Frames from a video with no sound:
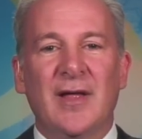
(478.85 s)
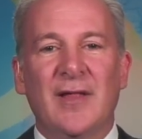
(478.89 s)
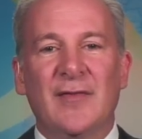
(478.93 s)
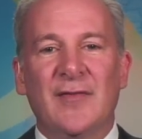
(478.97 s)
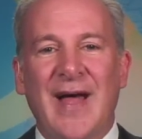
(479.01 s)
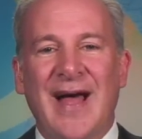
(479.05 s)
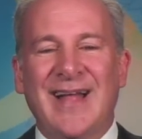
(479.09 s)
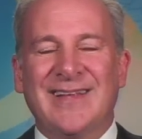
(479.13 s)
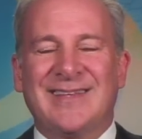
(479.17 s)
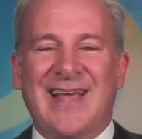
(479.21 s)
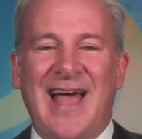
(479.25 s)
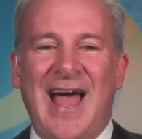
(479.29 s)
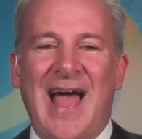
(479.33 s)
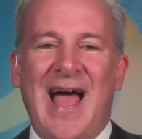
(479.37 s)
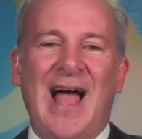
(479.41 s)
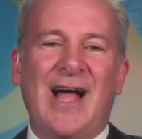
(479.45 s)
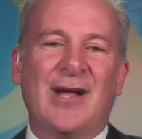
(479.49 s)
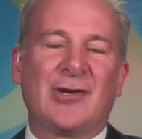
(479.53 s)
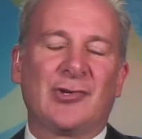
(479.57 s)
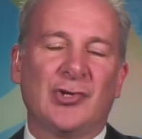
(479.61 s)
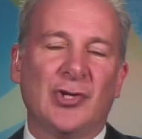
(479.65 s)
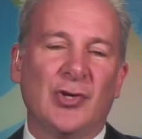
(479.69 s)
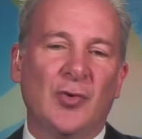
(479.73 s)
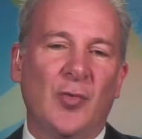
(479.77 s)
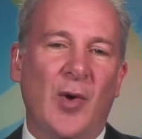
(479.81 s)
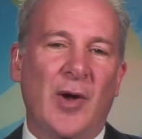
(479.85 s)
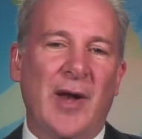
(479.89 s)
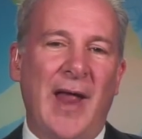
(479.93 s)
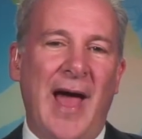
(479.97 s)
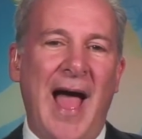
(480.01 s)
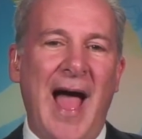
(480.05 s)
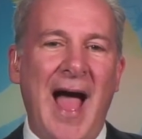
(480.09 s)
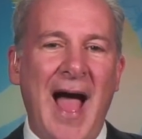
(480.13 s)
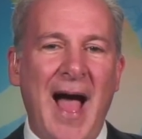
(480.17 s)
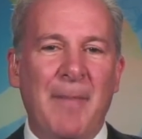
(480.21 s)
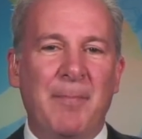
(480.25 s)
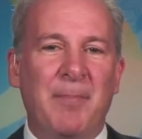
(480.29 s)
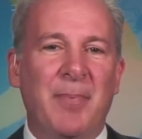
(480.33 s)
That's actually what
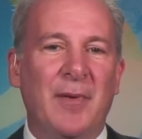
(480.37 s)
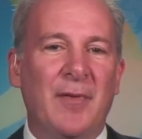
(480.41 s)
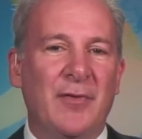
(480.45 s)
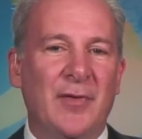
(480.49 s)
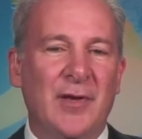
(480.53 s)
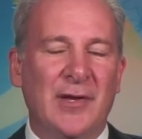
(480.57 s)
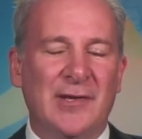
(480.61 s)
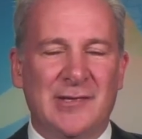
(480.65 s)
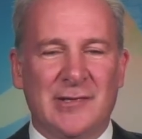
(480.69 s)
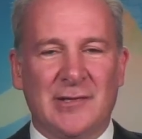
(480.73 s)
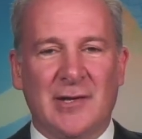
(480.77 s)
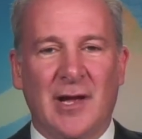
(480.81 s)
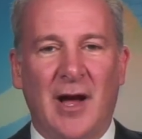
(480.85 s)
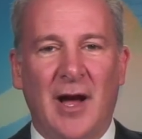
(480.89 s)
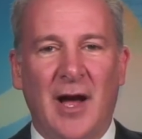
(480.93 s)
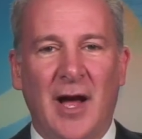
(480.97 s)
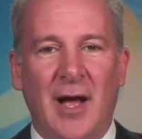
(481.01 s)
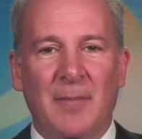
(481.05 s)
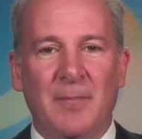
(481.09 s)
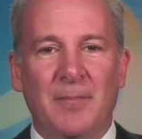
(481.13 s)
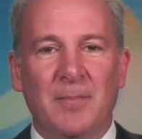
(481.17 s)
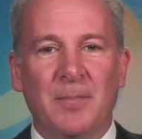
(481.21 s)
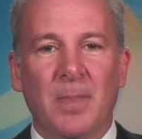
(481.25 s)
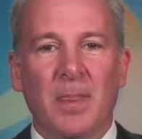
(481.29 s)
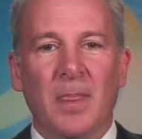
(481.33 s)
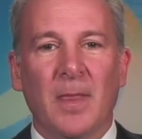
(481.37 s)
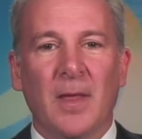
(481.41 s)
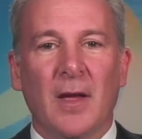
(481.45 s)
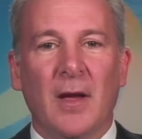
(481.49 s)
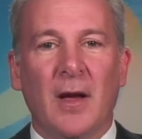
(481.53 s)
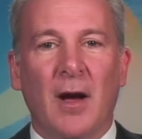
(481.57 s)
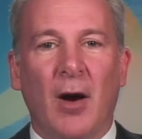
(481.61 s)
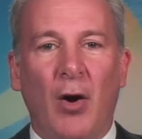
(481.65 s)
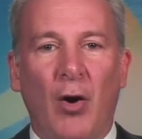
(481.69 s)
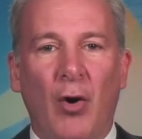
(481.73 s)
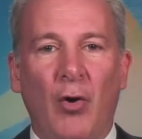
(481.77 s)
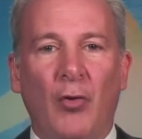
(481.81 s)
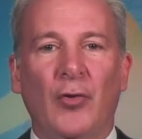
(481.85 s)
happened this time,
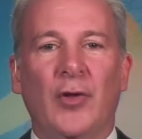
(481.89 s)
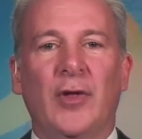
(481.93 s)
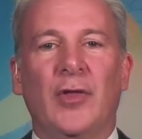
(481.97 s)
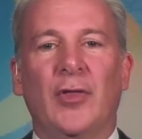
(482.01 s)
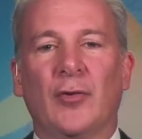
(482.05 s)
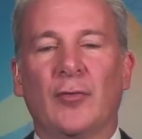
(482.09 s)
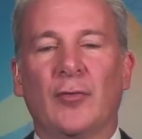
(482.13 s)
only the